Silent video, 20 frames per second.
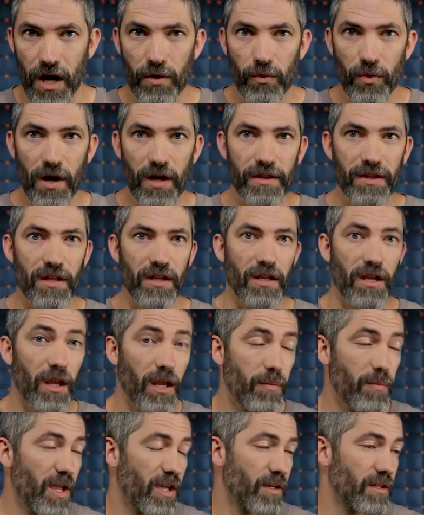I want the
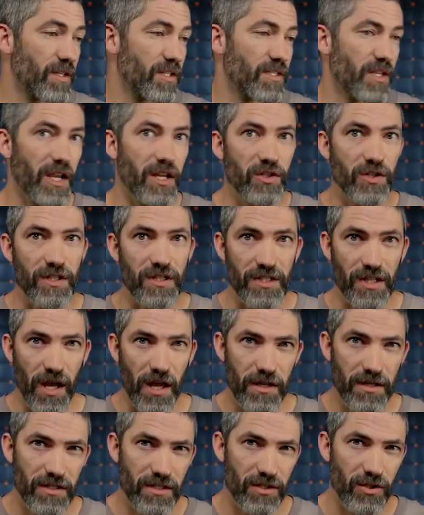email this agent
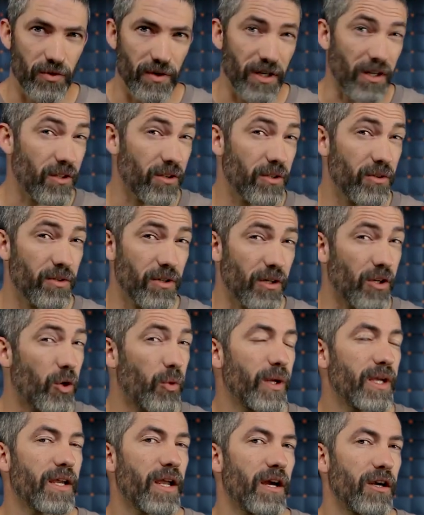sends to include a
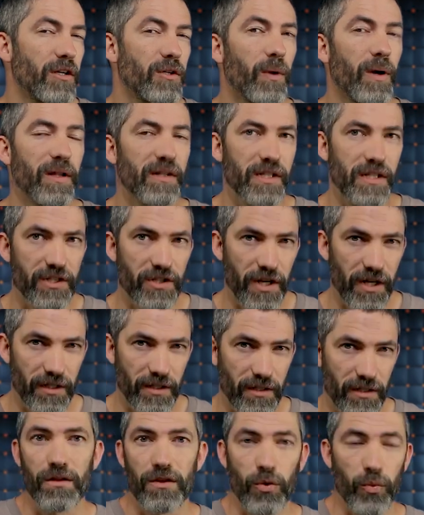quick air quality
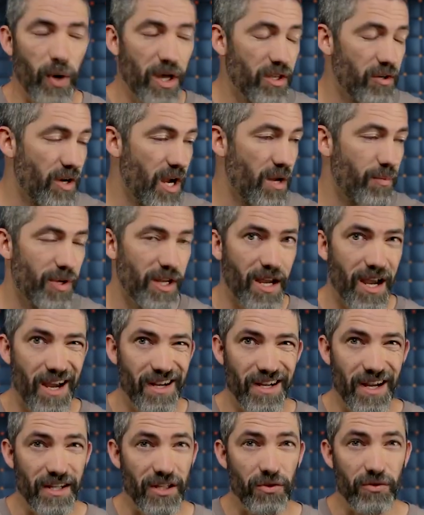check. The weather API
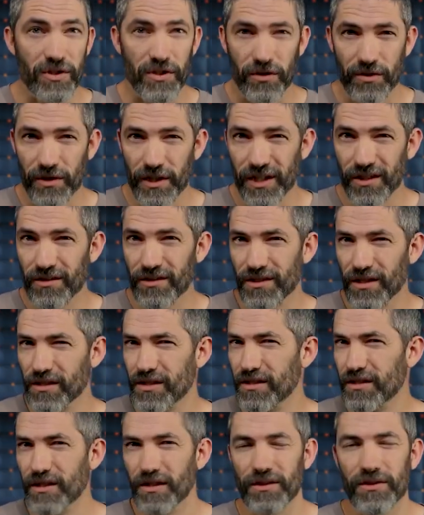I used earlier
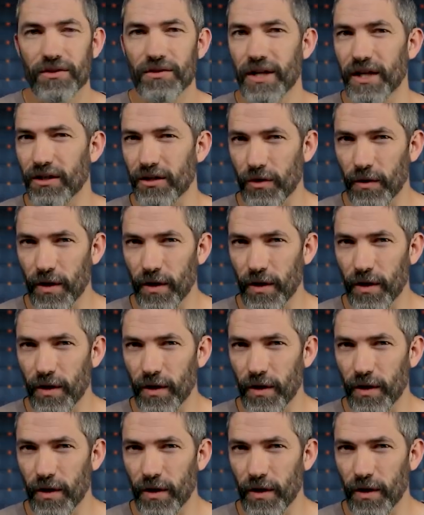doesn't include air